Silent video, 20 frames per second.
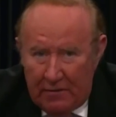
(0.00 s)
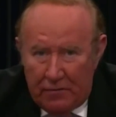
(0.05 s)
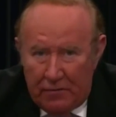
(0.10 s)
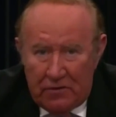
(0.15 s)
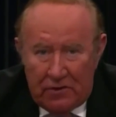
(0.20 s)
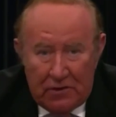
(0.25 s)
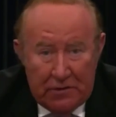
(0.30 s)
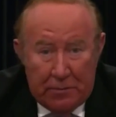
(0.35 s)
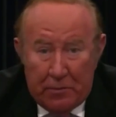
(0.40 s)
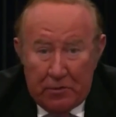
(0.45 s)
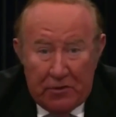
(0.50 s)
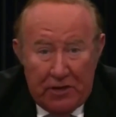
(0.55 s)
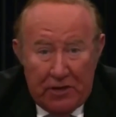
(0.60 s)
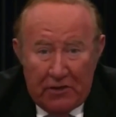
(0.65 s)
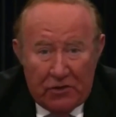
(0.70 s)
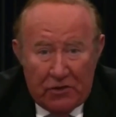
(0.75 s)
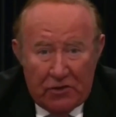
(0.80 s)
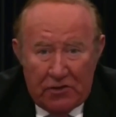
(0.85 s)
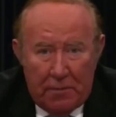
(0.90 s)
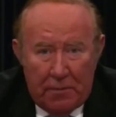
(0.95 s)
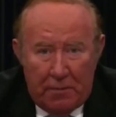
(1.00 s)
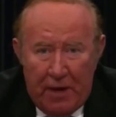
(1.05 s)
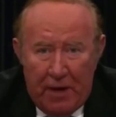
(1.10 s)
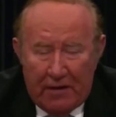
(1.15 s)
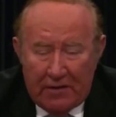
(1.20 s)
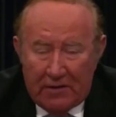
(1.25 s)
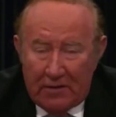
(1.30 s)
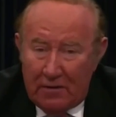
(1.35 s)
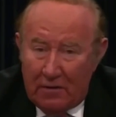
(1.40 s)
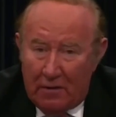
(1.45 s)
disputatious
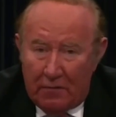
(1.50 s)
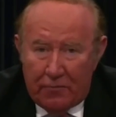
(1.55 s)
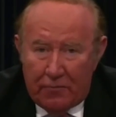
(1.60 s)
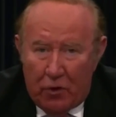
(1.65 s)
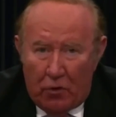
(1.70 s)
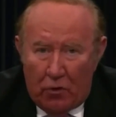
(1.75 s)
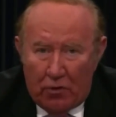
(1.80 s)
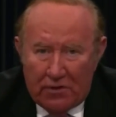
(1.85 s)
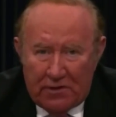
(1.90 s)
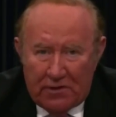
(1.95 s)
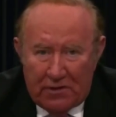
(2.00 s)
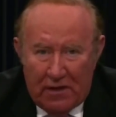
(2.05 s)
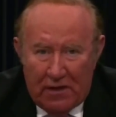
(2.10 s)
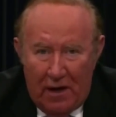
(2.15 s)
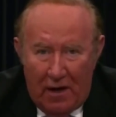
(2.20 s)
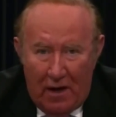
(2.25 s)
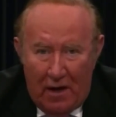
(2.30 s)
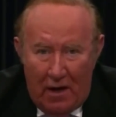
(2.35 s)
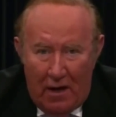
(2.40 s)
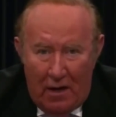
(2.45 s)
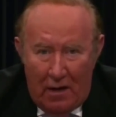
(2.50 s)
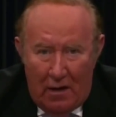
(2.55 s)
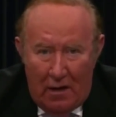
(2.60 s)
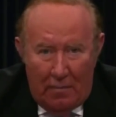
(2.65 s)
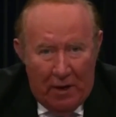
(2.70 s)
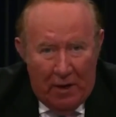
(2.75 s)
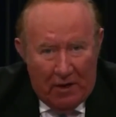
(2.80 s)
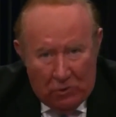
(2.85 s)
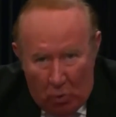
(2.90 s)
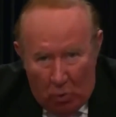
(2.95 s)
debate, of course. A
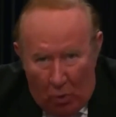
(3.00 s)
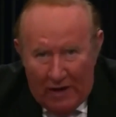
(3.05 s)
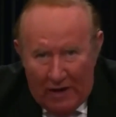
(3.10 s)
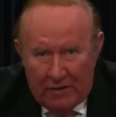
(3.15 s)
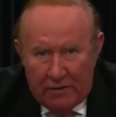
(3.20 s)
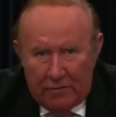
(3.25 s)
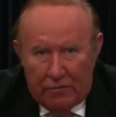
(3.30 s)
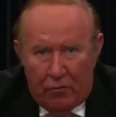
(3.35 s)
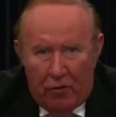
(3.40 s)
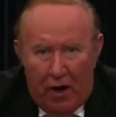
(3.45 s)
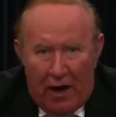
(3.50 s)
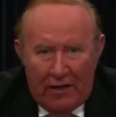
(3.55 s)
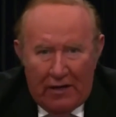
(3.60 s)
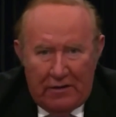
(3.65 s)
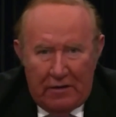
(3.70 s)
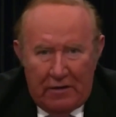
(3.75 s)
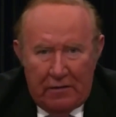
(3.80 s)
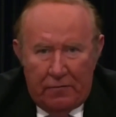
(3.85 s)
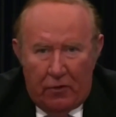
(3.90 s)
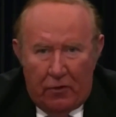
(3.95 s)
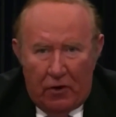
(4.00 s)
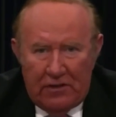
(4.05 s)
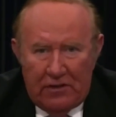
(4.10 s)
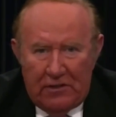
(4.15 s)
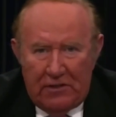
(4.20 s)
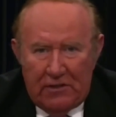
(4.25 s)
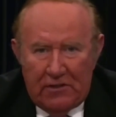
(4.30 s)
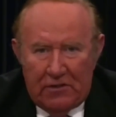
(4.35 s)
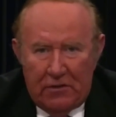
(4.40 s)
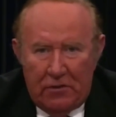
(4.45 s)
much wider variety of
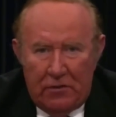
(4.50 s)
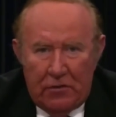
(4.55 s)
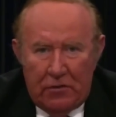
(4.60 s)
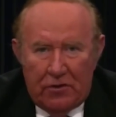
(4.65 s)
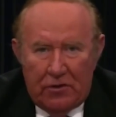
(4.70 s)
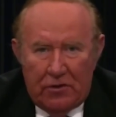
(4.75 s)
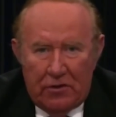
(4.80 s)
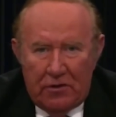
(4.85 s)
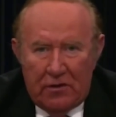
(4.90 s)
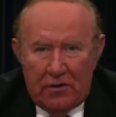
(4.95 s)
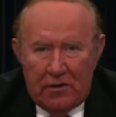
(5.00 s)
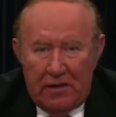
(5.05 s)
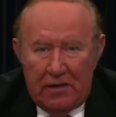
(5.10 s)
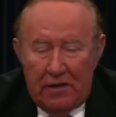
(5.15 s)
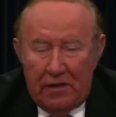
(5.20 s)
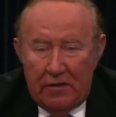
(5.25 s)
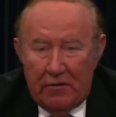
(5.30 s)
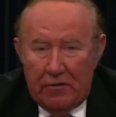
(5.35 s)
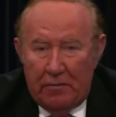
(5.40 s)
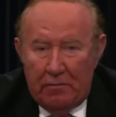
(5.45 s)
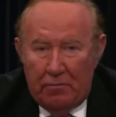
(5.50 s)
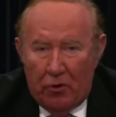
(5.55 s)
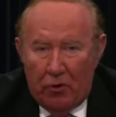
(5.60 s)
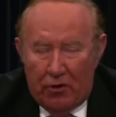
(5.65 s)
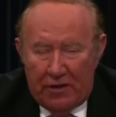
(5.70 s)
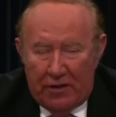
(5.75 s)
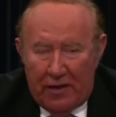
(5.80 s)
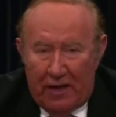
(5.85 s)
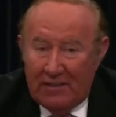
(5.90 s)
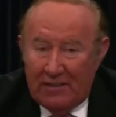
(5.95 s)
voices than you currently hear in
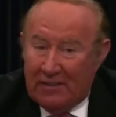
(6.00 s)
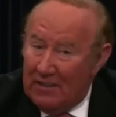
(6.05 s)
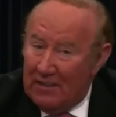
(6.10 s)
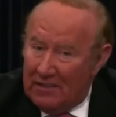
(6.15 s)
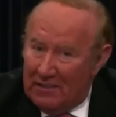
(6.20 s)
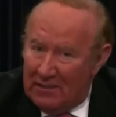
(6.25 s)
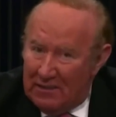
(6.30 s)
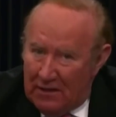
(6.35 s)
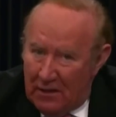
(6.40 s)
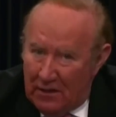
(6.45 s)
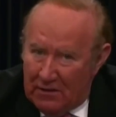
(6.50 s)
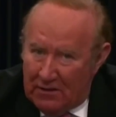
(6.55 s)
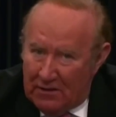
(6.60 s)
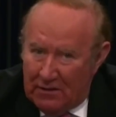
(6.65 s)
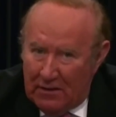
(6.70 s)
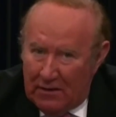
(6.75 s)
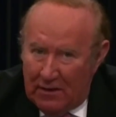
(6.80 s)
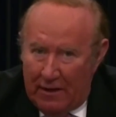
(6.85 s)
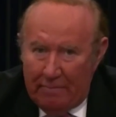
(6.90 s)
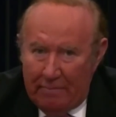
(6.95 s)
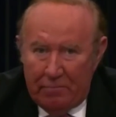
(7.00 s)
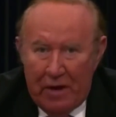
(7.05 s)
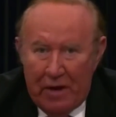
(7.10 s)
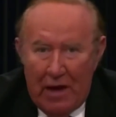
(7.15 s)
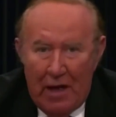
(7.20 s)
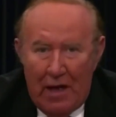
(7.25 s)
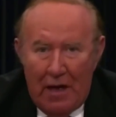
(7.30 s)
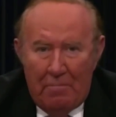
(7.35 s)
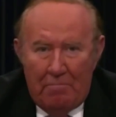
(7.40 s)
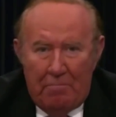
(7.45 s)
broadcasting, certainly.
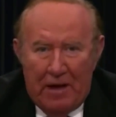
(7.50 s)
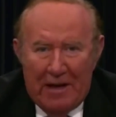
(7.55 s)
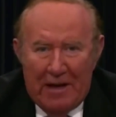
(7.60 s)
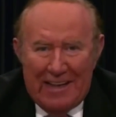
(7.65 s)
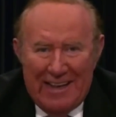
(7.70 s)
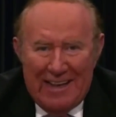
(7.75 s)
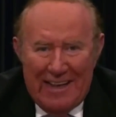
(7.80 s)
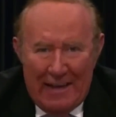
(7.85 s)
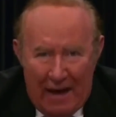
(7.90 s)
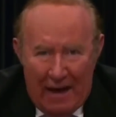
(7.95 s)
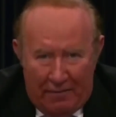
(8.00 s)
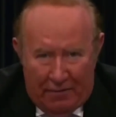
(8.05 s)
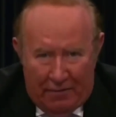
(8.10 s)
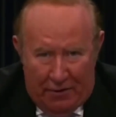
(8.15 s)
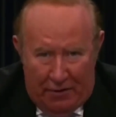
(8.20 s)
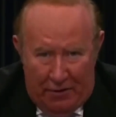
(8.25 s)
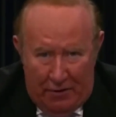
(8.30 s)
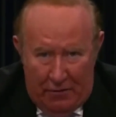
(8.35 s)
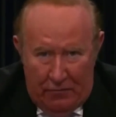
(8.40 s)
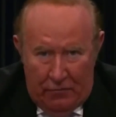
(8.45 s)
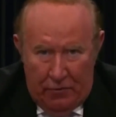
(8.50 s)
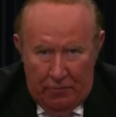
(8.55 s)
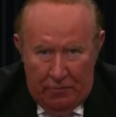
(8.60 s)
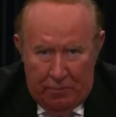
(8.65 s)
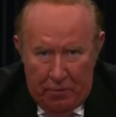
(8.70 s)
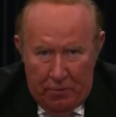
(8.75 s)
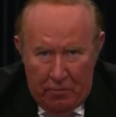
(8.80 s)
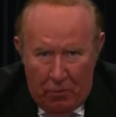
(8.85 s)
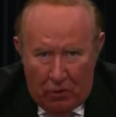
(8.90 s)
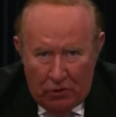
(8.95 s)
But never the
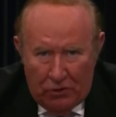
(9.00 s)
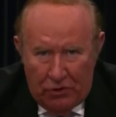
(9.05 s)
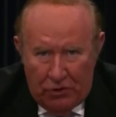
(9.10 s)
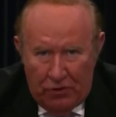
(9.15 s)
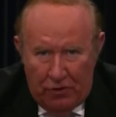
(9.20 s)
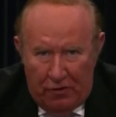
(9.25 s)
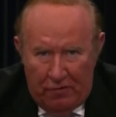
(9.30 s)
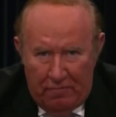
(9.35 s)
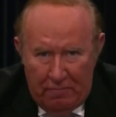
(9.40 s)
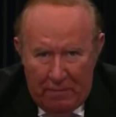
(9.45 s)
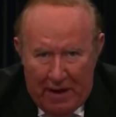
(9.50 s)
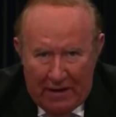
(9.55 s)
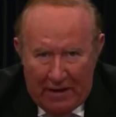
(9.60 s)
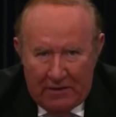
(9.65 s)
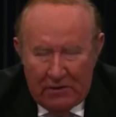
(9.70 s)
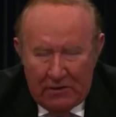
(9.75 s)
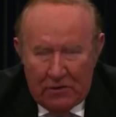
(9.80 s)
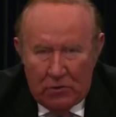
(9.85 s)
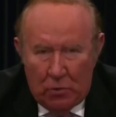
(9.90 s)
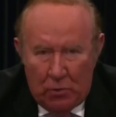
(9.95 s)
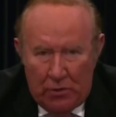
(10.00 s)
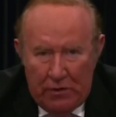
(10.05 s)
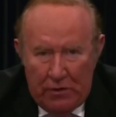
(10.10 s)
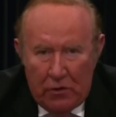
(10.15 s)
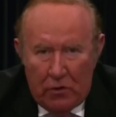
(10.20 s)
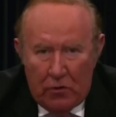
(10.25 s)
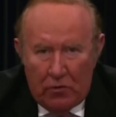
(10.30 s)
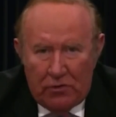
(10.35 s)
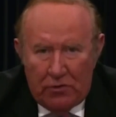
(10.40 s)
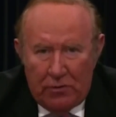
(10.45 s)
promotion of matters we
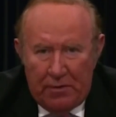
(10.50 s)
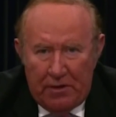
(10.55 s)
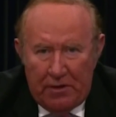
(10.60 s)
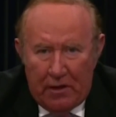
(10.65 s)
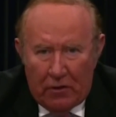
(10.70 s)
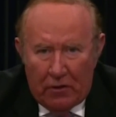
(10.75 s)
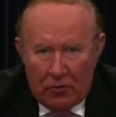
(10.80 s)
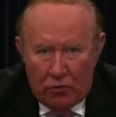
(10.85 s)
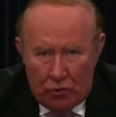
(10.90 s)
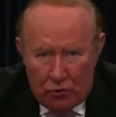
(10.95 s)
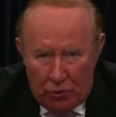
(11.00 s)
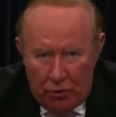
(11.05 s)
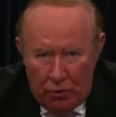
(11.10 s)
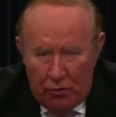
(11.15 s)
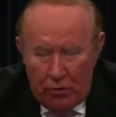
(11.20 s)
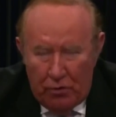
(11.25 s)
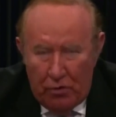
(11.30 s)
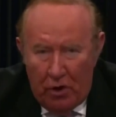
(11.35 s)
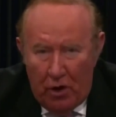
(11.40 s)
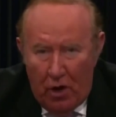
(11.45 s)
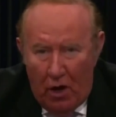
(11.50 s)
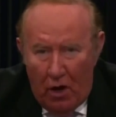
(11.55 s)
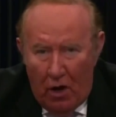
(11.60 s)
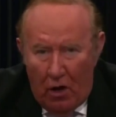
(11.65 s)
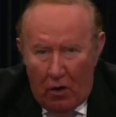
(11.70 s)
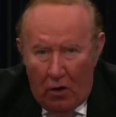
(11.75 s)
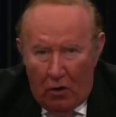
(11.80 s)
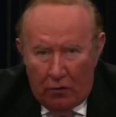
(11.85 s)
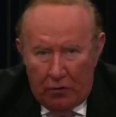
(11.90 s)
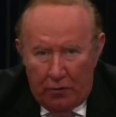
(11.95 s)
know to be untrue
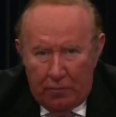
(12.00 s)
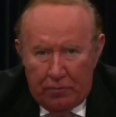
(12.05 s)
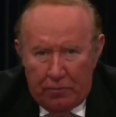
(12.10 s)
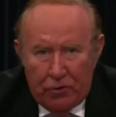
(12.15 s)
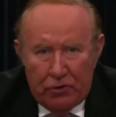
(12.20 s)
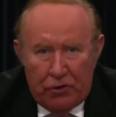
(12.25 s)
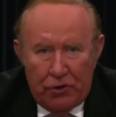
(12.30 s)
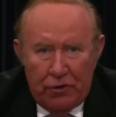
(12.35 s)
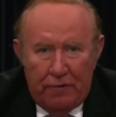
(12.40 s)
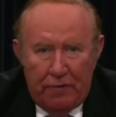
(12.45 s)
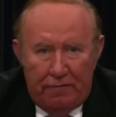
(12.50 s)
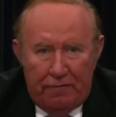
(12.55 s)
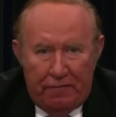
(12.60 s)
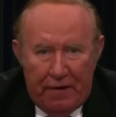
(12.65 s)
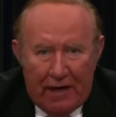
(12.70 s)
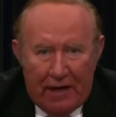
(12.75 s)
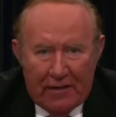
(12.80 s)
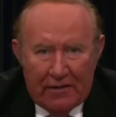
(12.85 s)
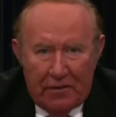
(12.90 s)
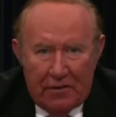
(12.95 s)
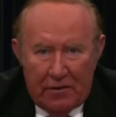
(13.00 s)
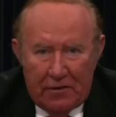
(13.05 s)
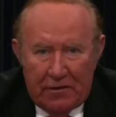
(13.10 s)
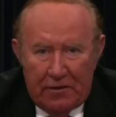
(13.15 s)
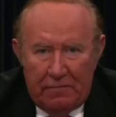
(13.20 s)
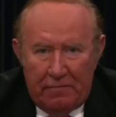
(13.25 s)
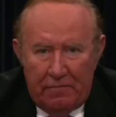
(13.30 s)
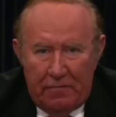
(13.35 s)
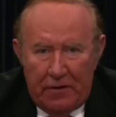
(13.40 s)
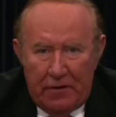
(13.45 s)
or the pushing of facts that are
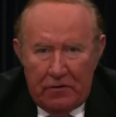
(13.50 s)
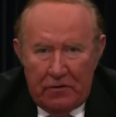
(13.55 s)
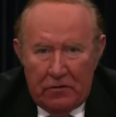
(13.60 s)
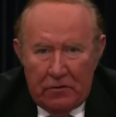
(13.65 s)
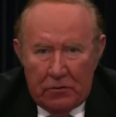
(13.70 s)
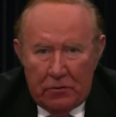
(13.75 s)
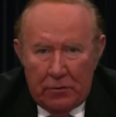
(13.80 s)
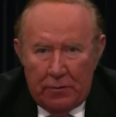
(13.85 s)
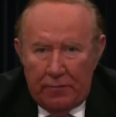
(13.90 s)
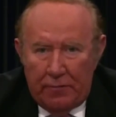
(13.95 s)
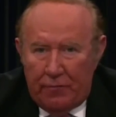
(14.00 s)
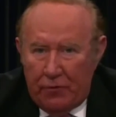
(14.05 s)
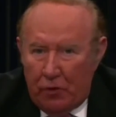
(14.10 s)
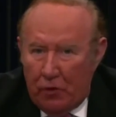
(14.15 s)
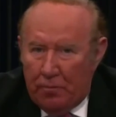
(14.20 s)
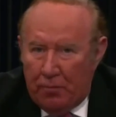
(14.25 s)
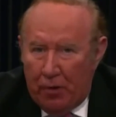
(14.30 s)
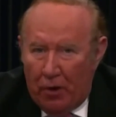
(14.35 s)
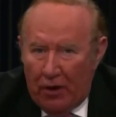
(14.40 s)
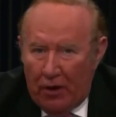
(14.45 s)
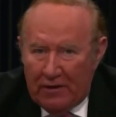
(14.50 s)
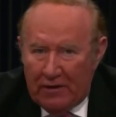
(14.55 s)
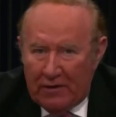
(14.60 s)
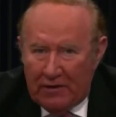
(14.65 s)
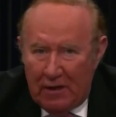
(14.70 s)
convenient to a viewpoint